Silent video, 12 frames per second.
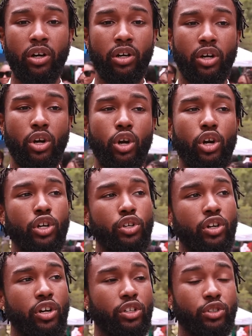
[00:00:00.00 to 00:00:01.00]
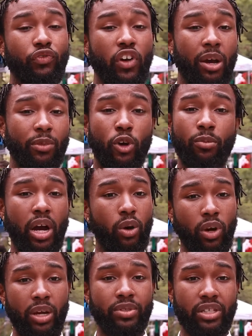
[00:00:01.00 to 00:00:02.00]
You can also find me on my
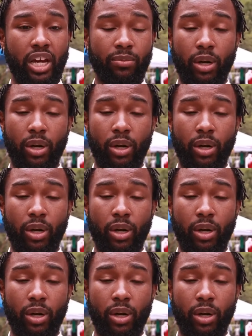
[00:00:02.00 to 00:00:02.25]
website,